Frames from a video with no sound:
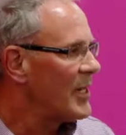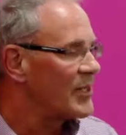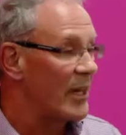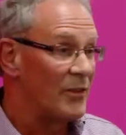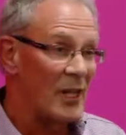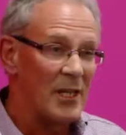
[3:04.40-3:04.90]
is
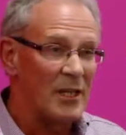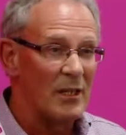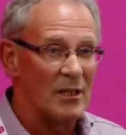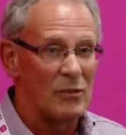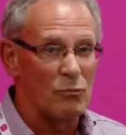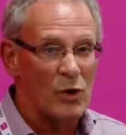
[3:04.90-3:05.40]
that
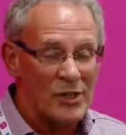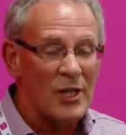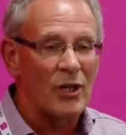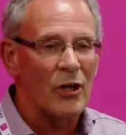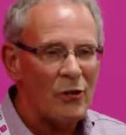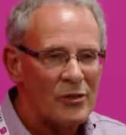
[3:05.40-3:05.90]
what's
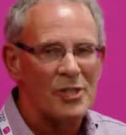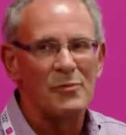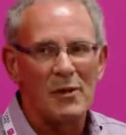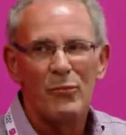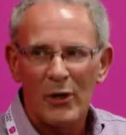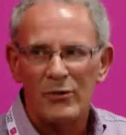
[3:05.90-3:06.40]
encouraged me
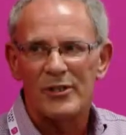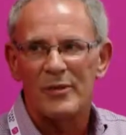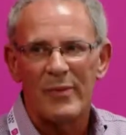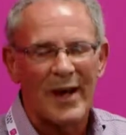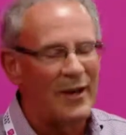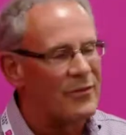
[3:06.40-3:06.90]
most
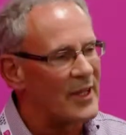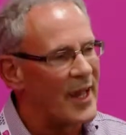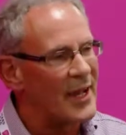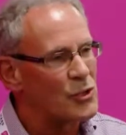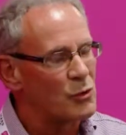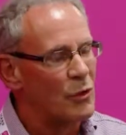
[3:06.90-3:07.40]
about the
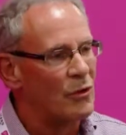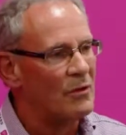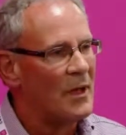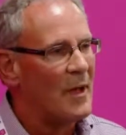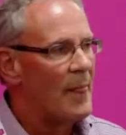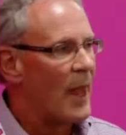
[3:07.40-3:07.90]
actual
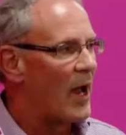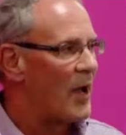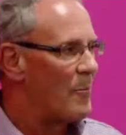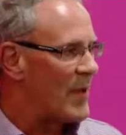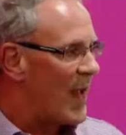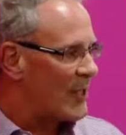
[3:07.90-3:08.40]

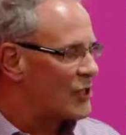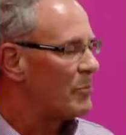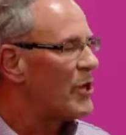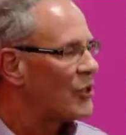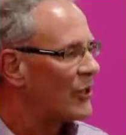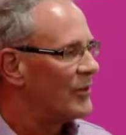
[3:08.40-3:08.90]

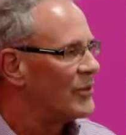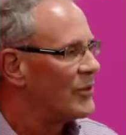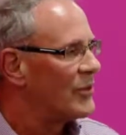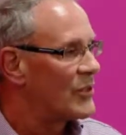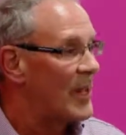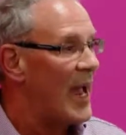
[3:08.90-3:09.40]
exhibition
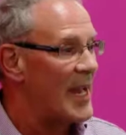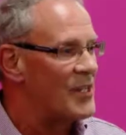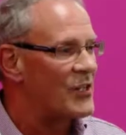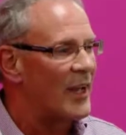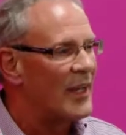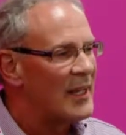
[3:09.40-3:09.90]
today is
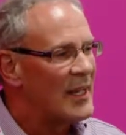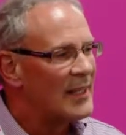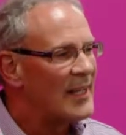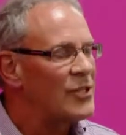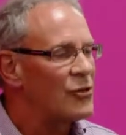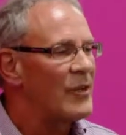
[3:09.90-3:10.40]
that
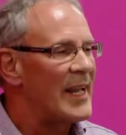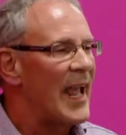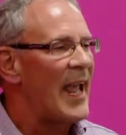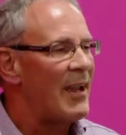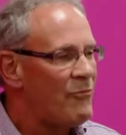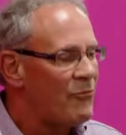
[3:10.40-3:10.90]
literally
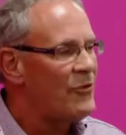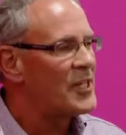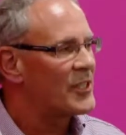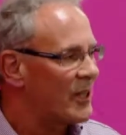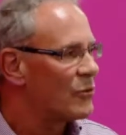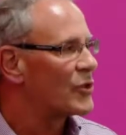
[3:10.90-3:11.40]
every
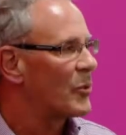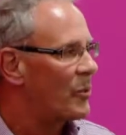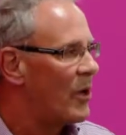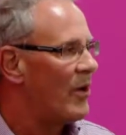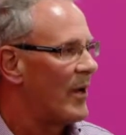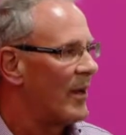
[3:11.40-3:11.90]
single
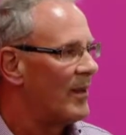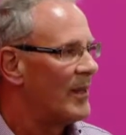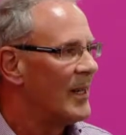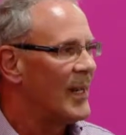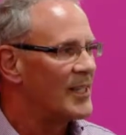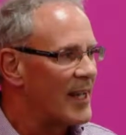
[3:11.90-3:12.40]
supplier
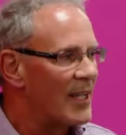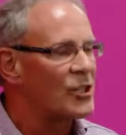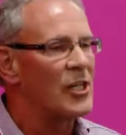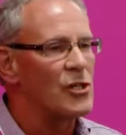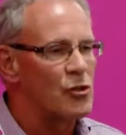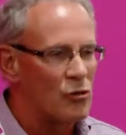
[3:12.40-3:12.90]
is
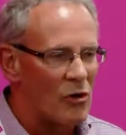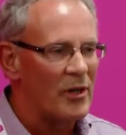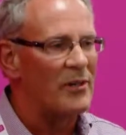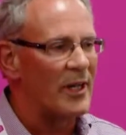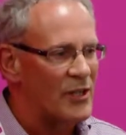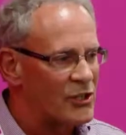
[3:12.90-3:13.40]
actually
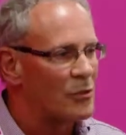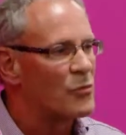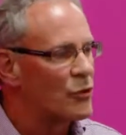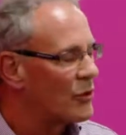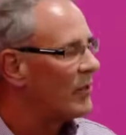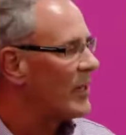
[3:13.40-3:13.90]
driving some
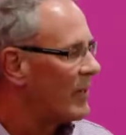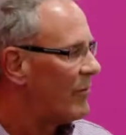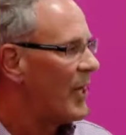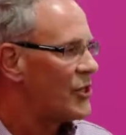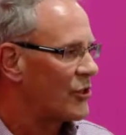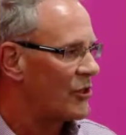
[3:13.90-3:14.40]
sort of
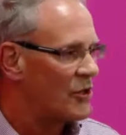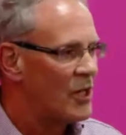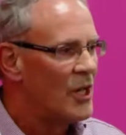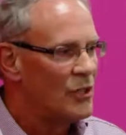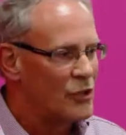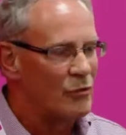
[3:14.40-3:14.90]
innovation
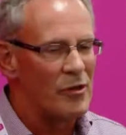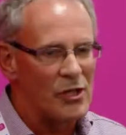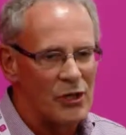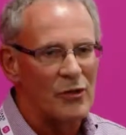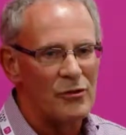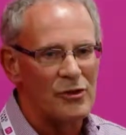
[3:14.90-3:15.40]
to
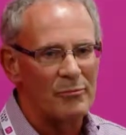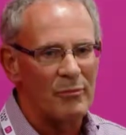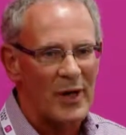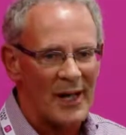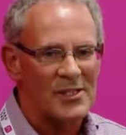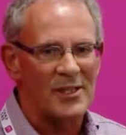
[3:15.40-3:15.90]
reduce
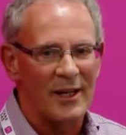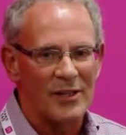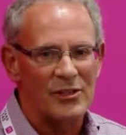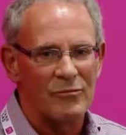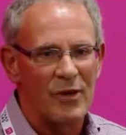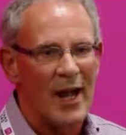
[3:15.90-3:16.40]

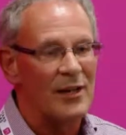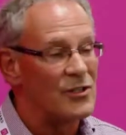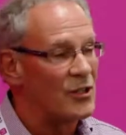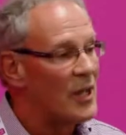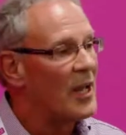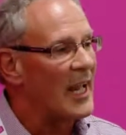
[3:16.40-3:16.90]
plastics
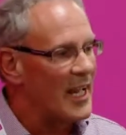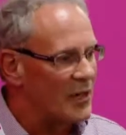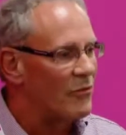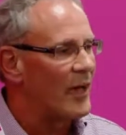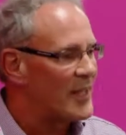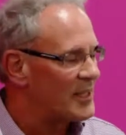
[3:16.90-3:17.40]
and
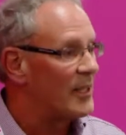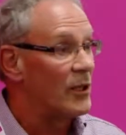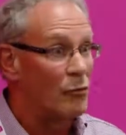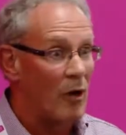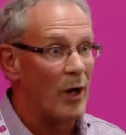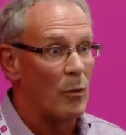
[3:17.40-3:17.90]
innovate in the
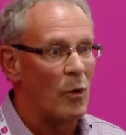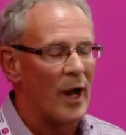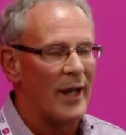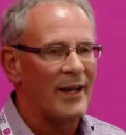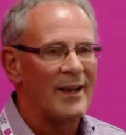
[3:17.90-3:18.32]
right way.